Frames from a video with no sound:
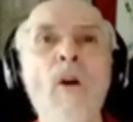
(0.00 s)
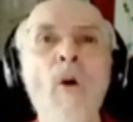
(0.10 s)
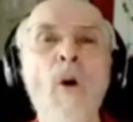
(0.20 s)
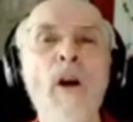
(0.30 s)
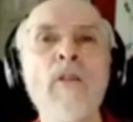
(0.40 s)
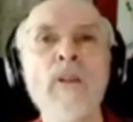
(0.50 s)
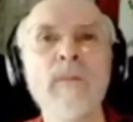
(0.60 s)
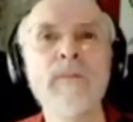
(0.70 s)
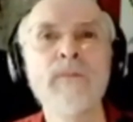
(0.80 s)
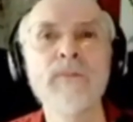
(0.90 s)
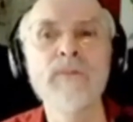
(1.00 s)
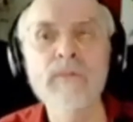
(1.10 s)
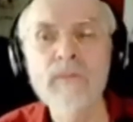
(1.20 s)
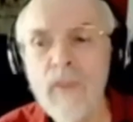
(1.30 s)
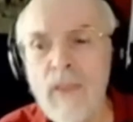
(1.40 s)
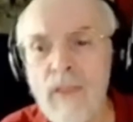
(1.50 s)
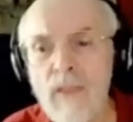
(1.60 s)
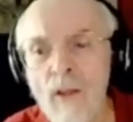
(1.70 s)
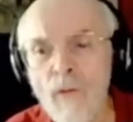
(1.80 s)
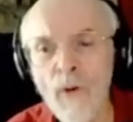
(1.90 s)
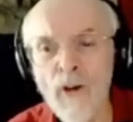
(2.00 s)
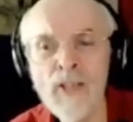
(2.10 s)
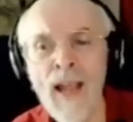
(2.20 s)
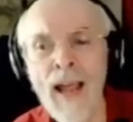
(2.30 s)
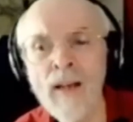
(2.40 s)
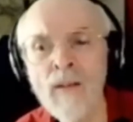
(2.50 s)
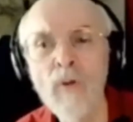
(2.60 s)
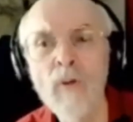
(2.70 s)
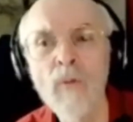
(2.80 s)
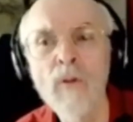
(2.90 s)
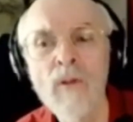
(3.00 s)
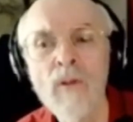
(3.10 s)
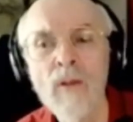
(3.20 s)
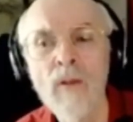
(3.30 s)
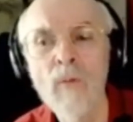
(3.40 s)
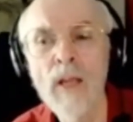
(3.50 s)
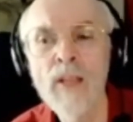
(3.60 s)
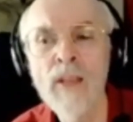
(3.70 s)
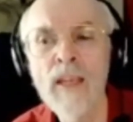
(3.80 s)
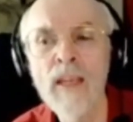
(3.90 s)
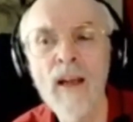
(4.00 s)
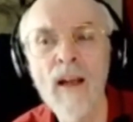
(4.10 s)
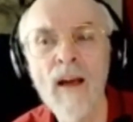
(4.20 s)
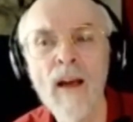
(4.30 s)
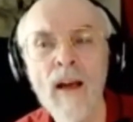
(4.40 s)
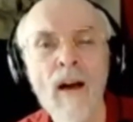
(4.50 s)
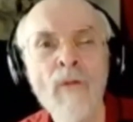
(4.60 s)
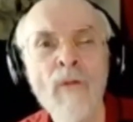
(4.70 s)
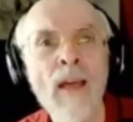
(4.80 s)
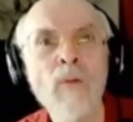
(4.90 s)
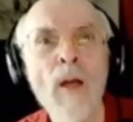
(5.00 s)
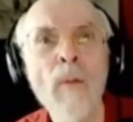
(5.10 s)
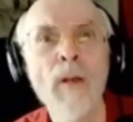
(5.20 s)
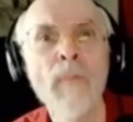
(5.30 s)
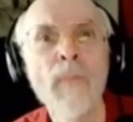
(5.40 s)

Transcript: or for an attack with the offhand weapon.